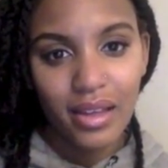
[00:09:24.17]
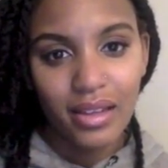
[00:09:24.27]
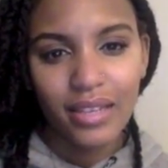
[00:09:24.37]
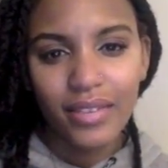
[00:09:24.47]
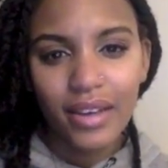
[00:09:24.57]

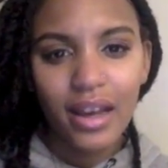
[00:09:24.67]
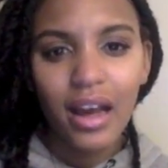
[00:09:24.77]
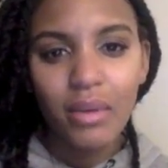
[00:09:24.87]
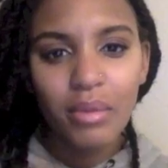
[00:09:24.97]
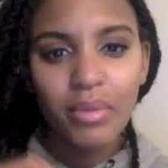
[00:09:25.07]
Leave a
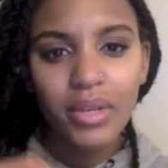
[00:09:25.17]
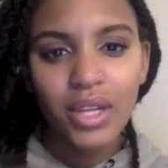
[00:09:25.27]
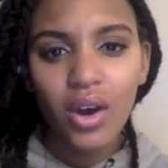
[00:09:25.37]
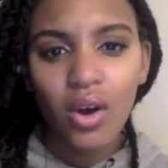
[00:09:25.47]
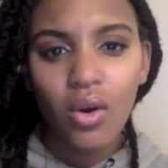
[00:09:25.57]
comment
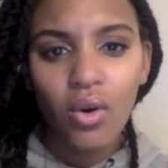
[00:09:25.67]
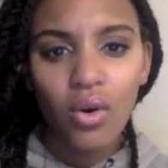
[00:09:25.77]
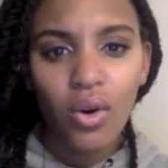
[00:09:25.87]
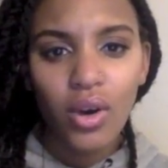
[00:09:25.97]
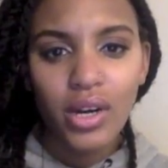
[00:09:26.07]
below
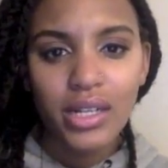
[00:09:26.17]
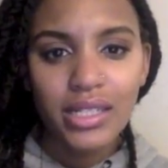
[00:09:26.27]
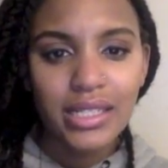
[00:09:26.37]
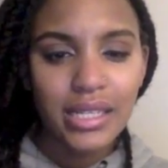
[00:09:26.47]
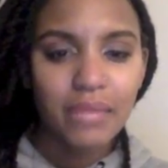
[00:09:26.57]
or
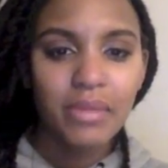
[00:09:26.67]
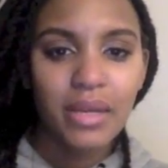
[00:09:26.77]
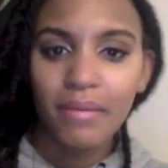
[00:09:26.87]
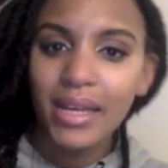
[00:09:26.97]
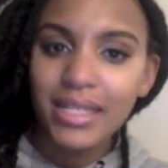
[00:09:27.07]
send me
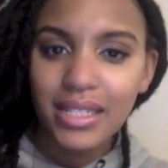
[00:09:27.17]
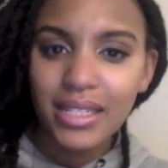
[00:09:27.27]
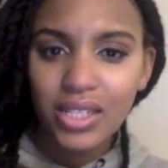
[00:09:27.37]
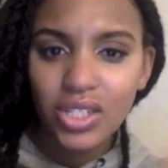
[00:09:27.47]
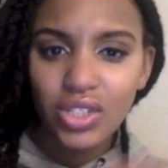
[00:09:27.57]
a
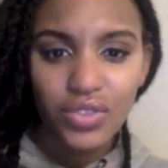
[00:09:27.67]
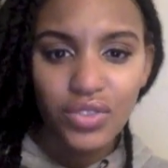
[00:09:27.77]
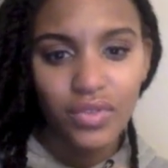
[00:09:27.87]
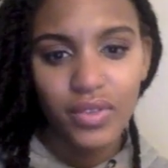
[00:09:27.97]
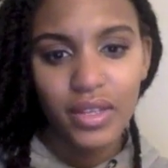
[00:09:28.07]
message if
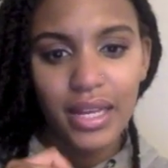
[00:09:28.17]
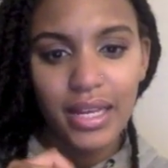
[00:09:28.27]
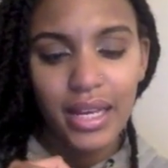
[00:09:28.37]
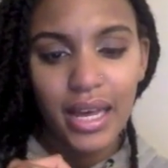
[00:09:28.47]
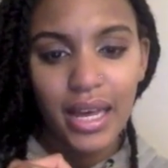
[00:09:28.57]
you feel
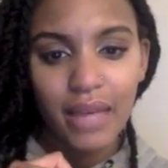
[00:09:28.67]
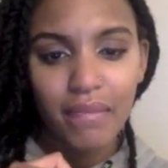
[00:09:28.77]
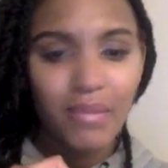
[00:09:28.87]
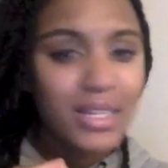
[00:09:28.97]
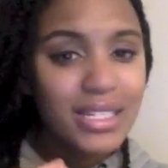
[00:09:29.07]
like I
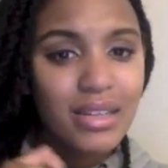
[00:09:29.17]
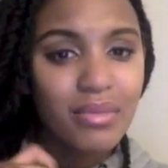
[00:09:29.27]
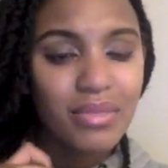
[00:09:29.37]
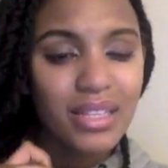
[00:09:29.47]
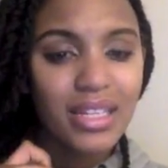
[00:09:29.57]
missed
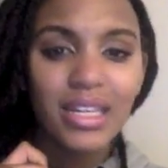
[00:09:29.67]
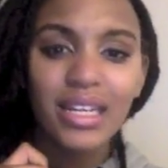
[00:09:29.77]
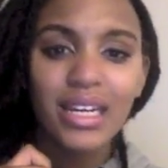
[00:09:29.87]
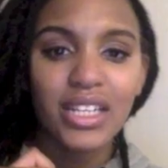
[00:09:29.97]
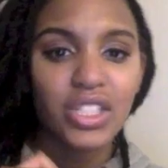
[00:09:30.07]
something
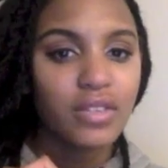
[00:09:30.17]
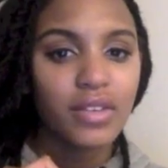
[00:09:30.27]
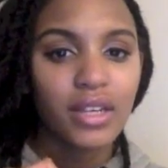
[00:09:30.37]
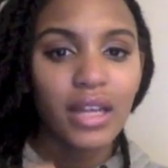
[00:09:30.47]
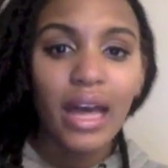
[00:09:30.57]
and I should
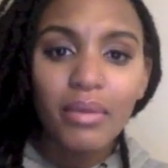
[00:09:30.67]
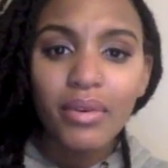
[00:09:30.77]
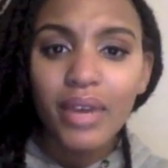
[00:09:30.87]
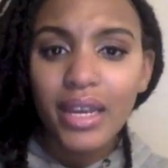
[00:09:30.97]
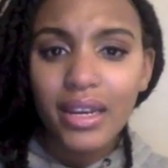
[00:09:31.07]
have
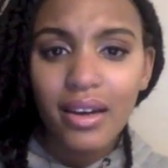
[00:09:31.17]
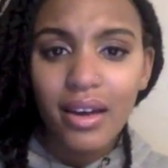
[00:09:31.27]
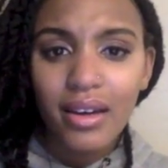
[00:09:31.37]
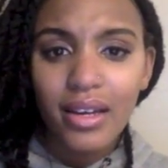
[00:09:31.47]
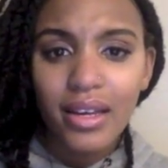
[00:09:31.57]
elaborated
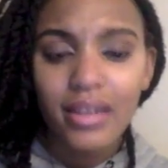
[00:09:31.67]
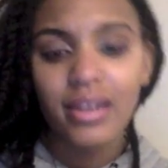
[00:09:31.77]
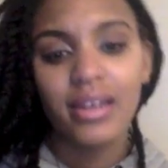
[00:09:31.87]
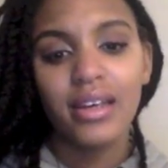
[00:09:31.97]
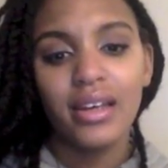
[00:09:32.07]
on it.
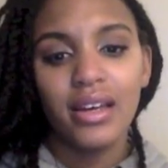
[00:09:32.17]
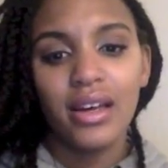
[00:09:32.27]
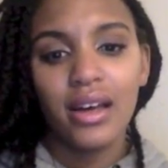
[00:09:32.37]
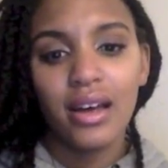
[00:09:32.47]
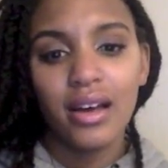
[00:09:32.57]

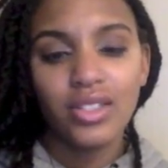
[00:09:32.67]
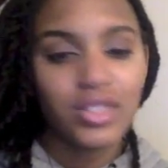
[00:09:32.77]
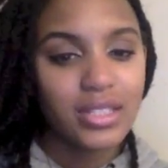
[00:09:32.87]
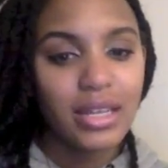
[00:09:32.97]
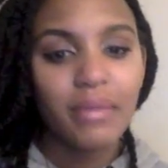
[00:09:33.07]

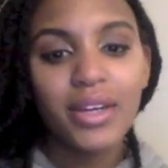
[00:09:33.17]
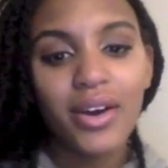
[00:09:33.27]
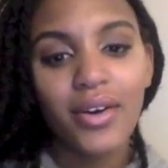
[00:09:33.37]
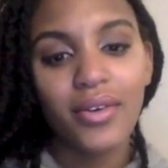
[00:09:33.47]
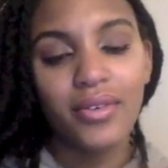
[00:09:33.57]
Just let me
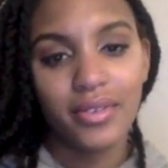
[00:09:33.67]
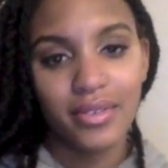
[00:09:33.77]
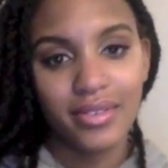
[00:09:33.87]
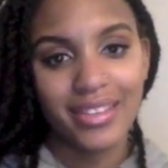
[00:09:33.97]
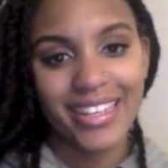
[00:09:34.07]
know.
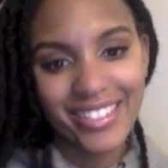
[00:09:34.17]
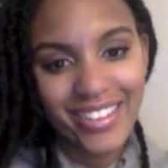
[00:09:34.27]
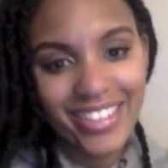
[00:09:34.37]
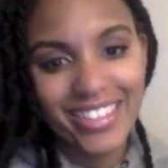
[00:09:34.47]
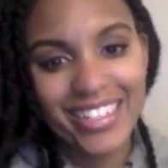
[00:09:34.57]
Thanks for watching.